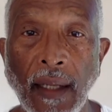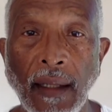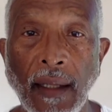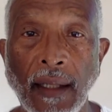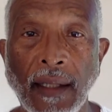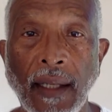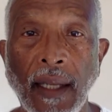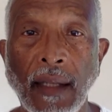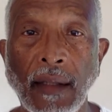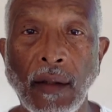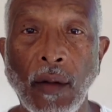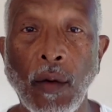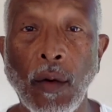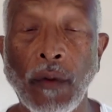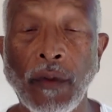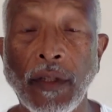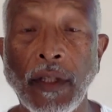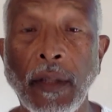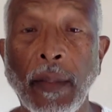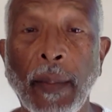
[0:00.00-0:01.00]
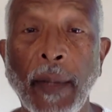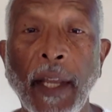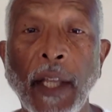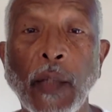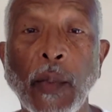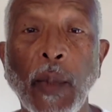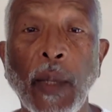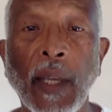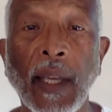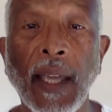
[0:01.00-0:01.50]
they say, over to the place
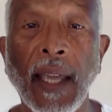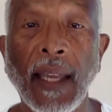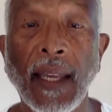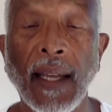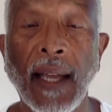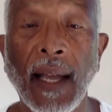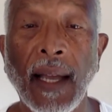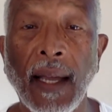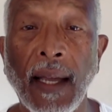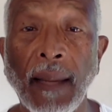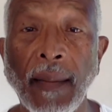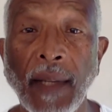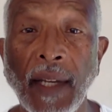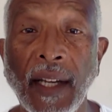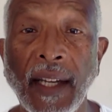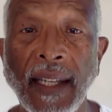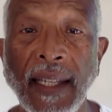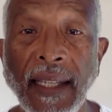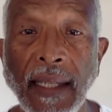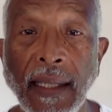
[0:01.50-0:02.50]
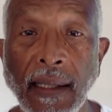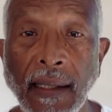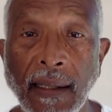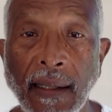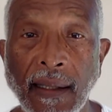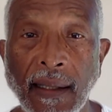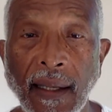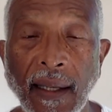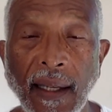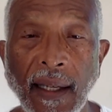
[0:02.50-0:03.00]
where you get your
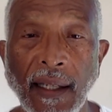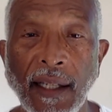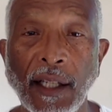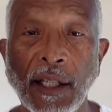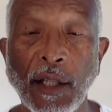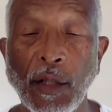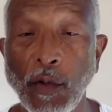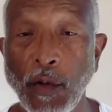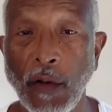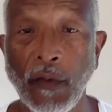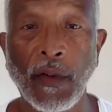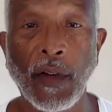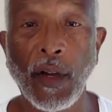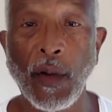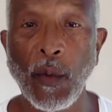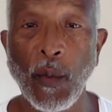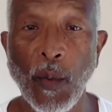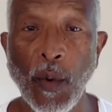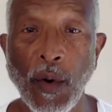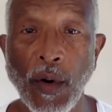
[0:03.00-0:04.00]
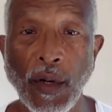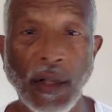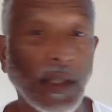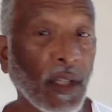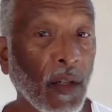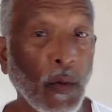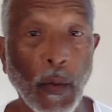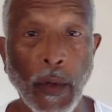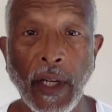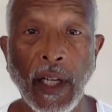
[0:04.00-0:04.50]
IDs. This is over in Warren, so
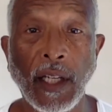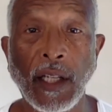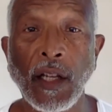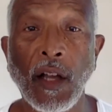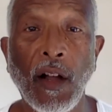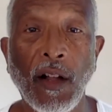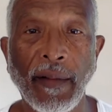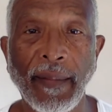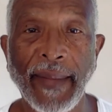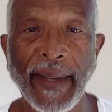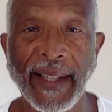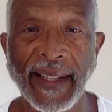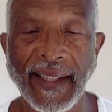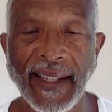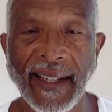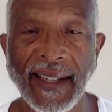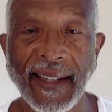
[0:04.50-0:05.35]
the really tall building.